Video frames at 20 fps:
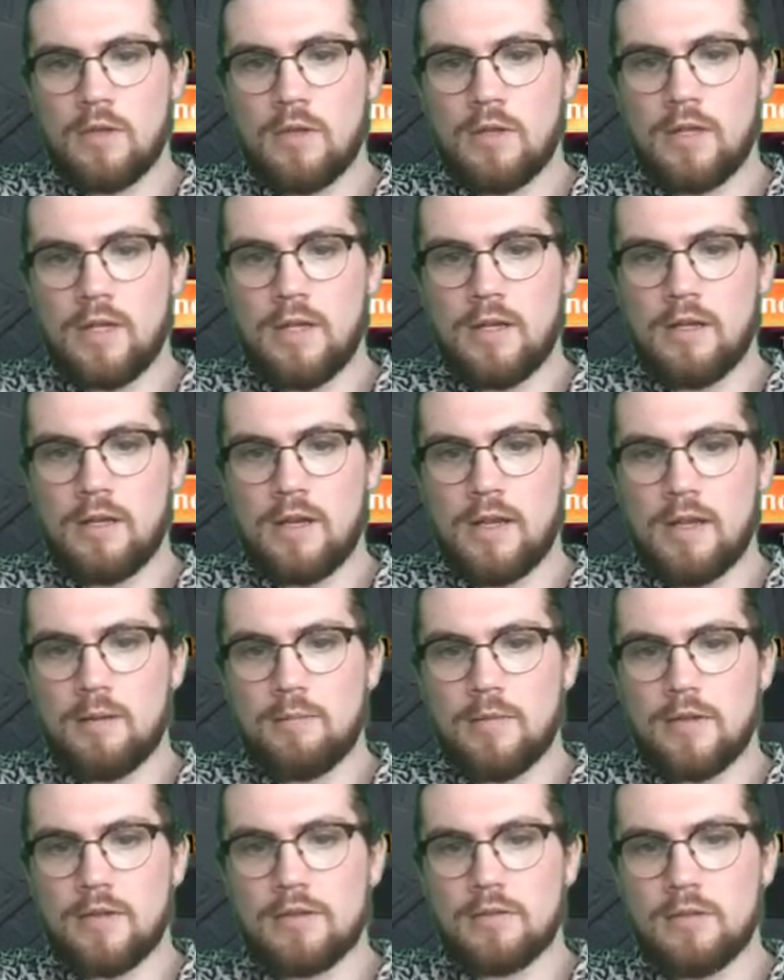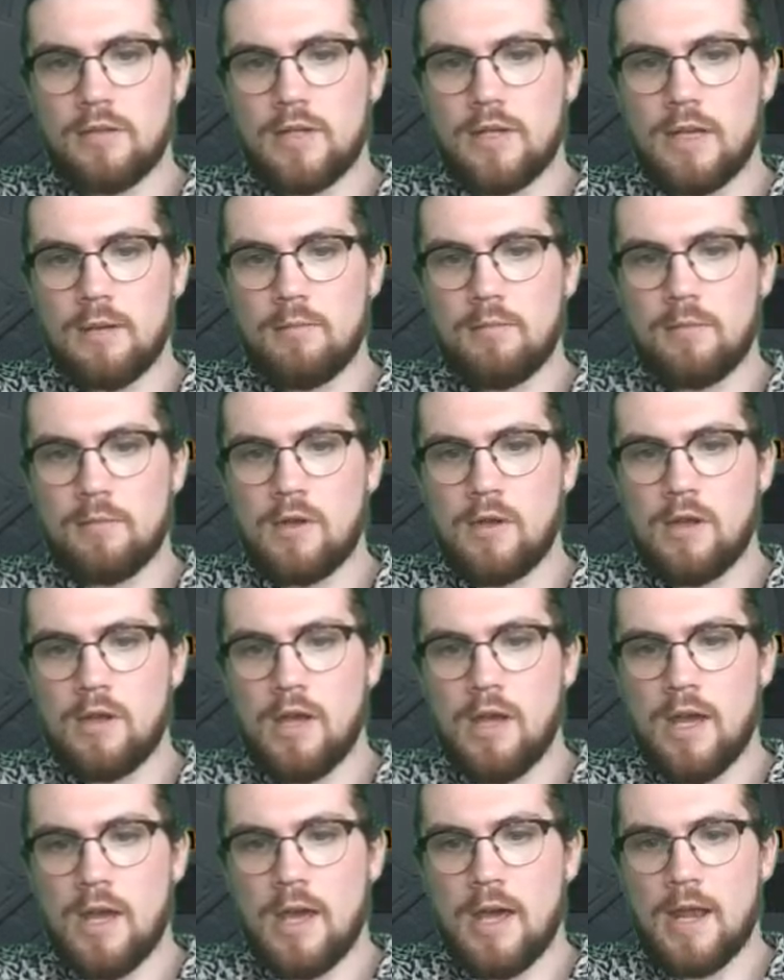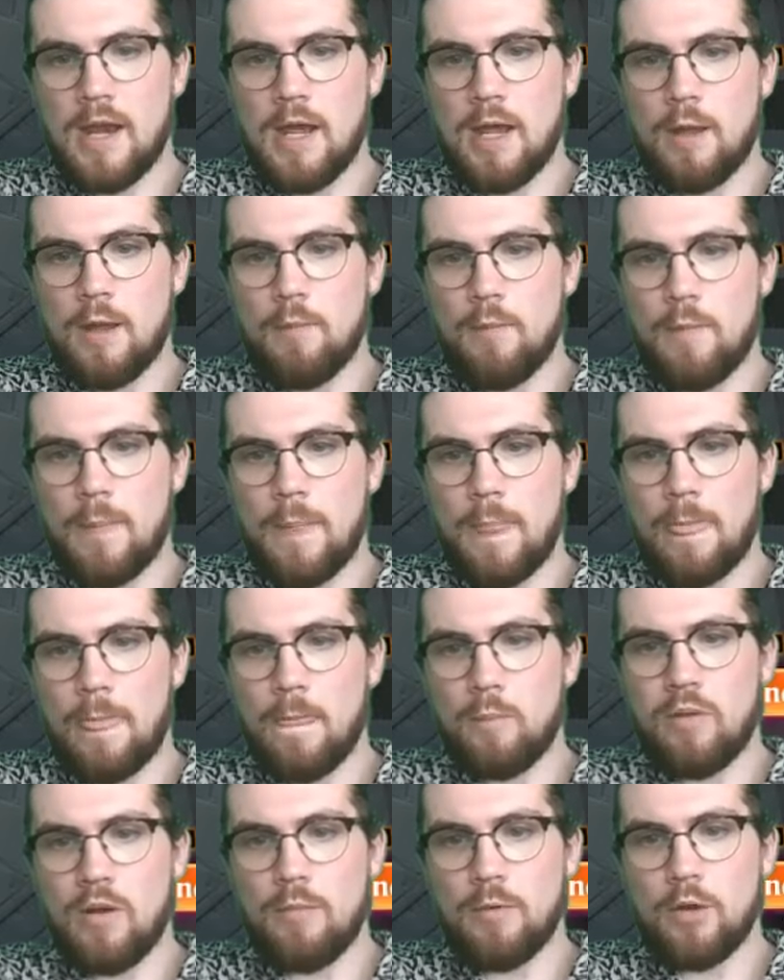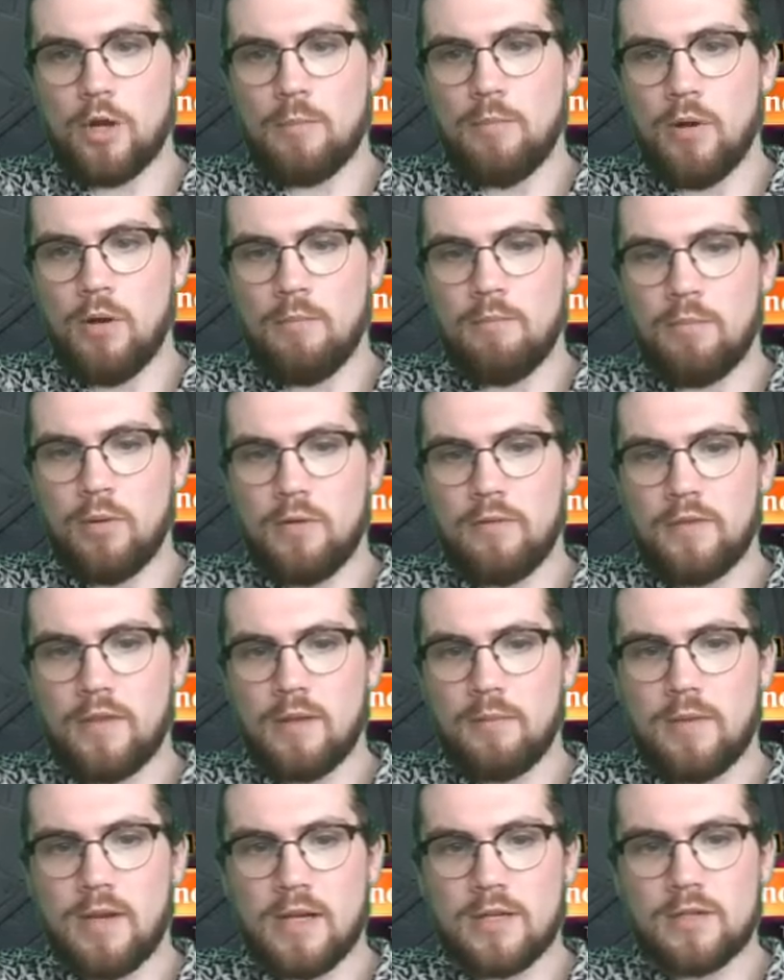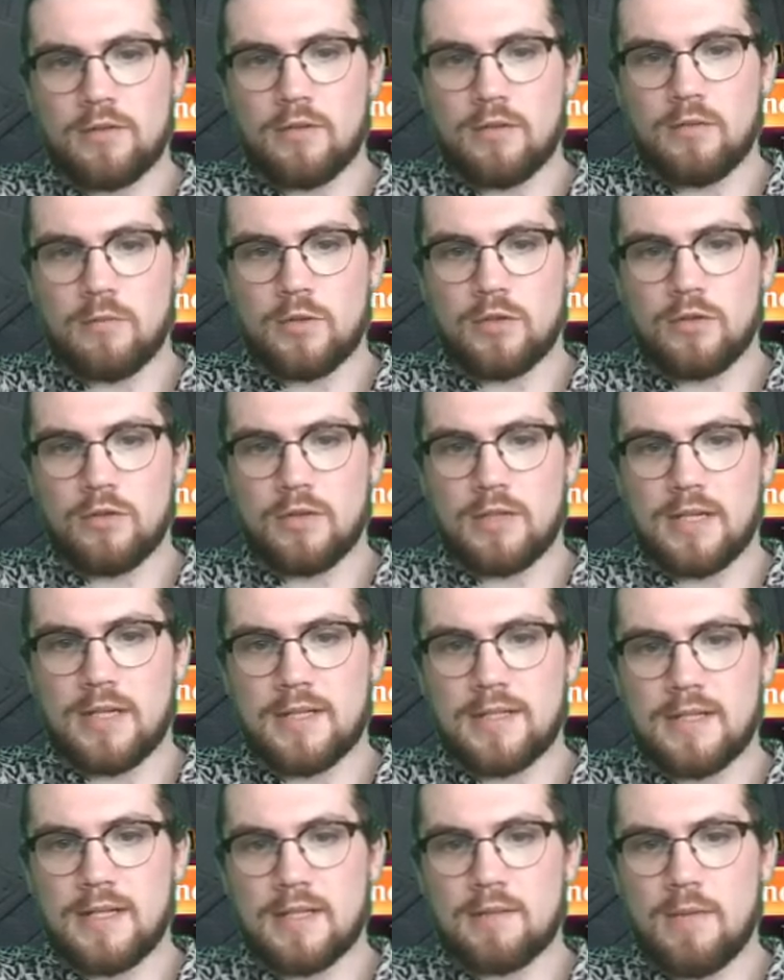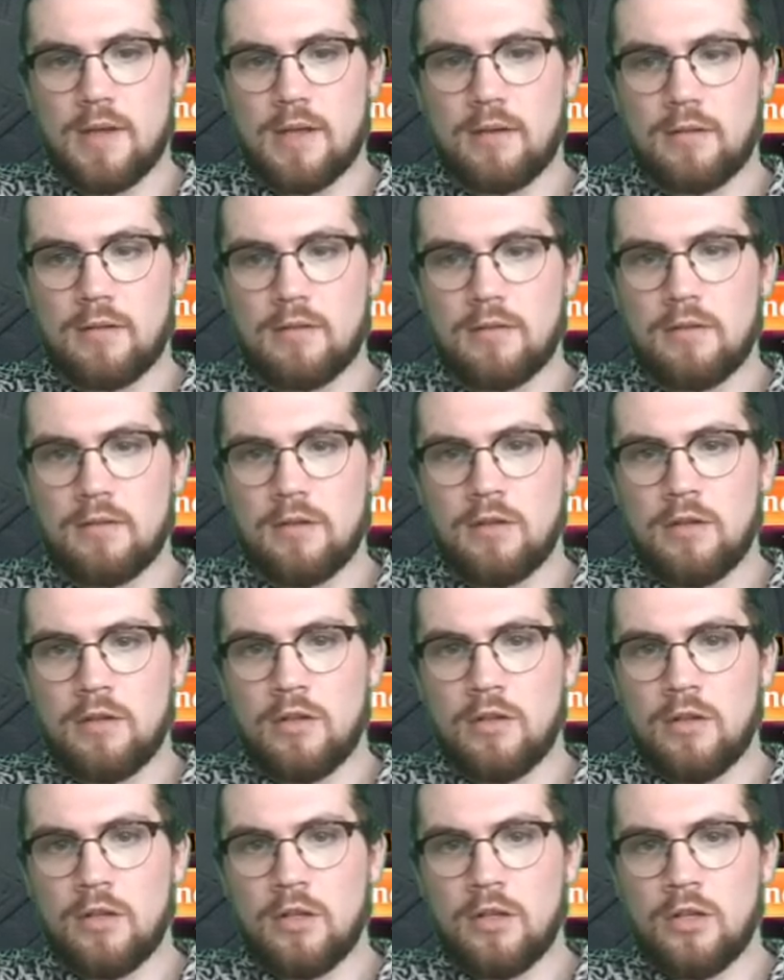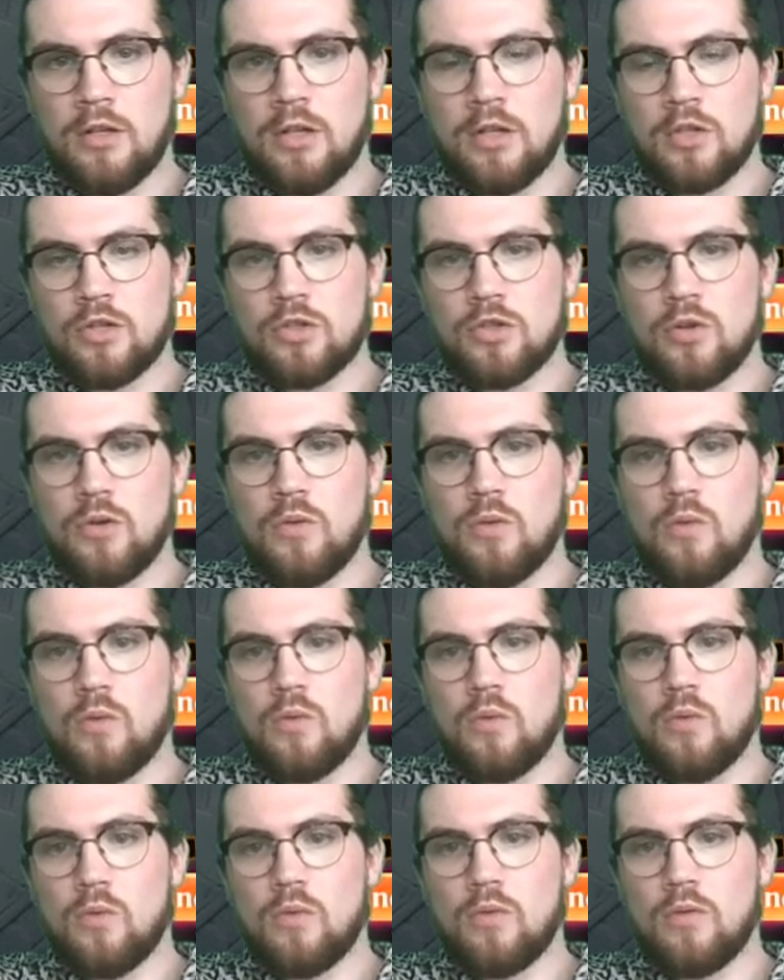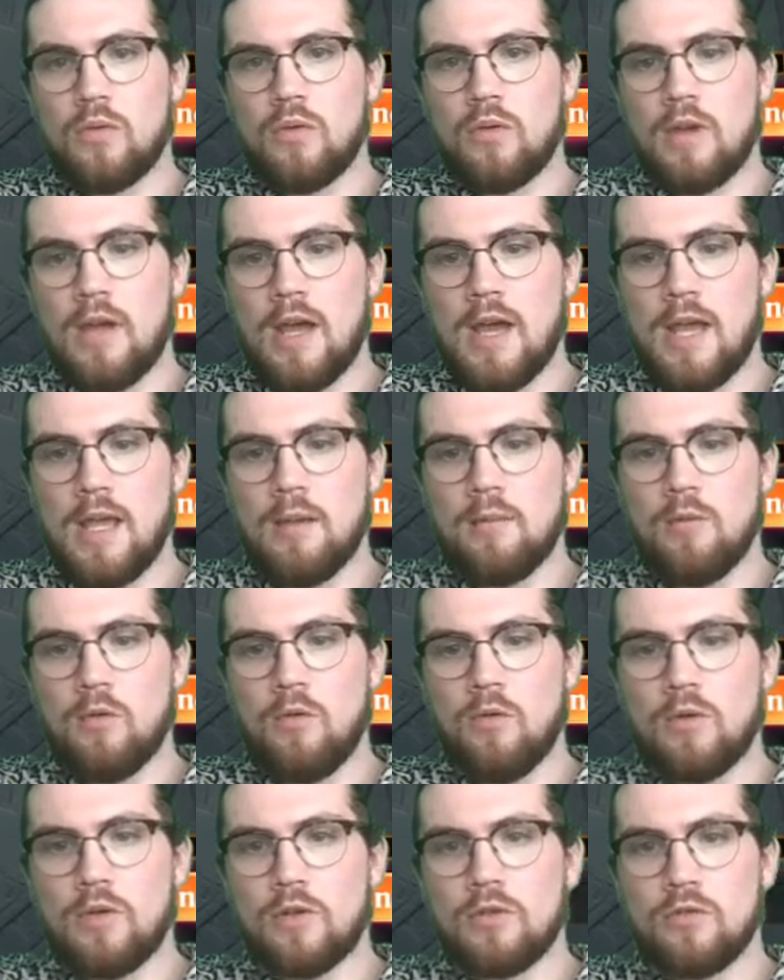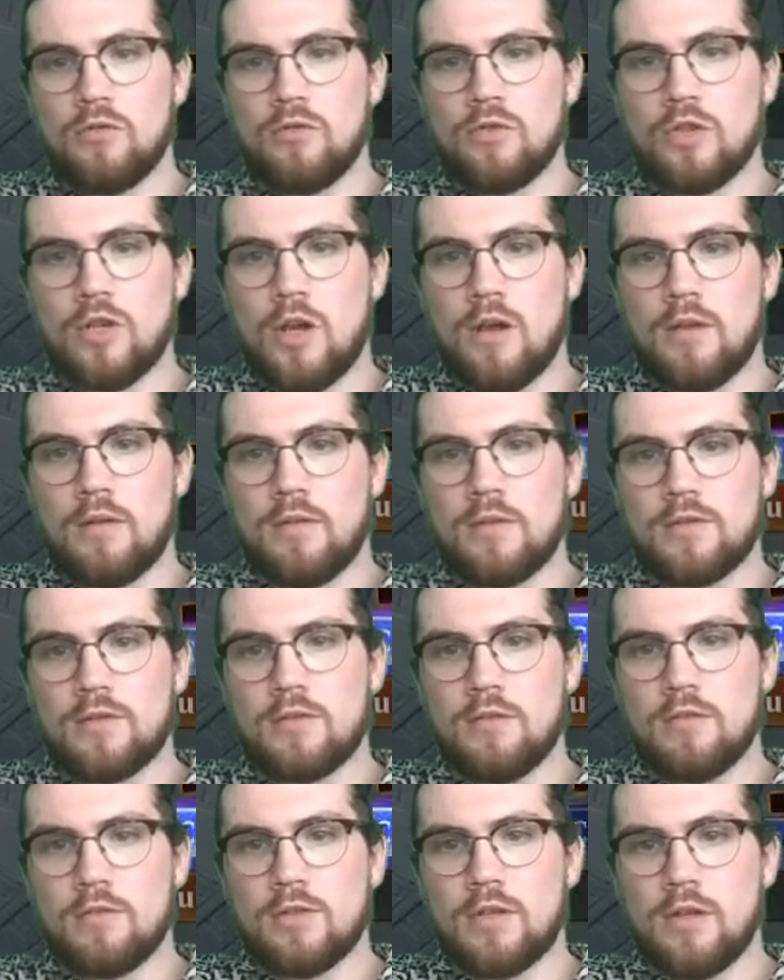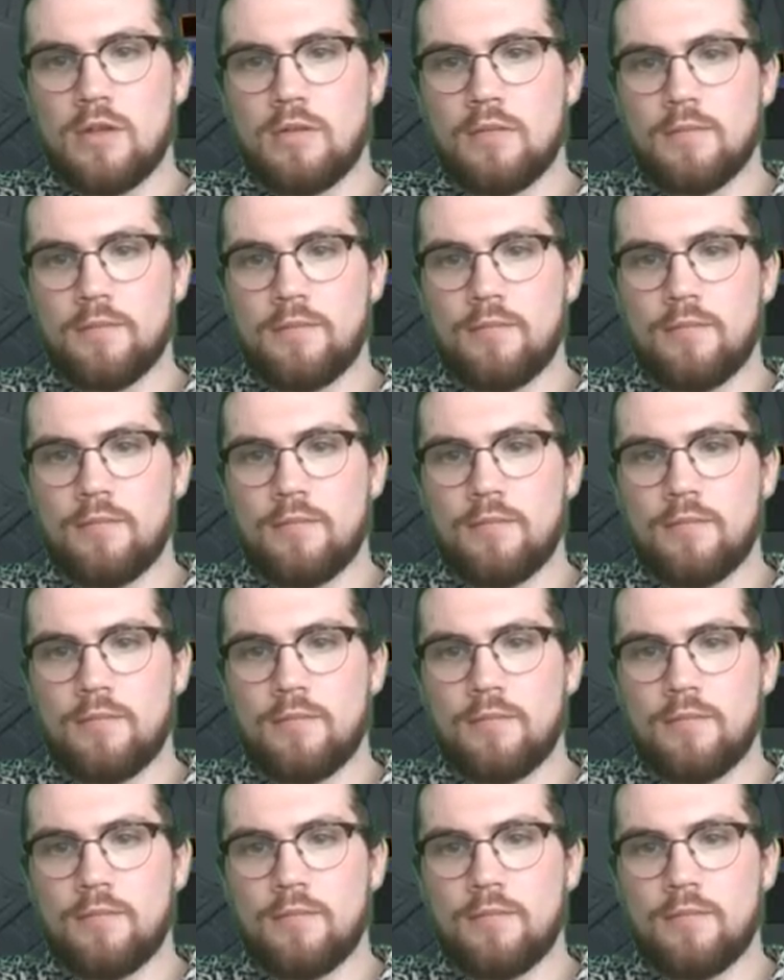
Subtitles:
Key and Glide Master, yep. And I'm probably going to pump both of them next turn, which is going to take 6 mana. So I am going to shock the Scourge now.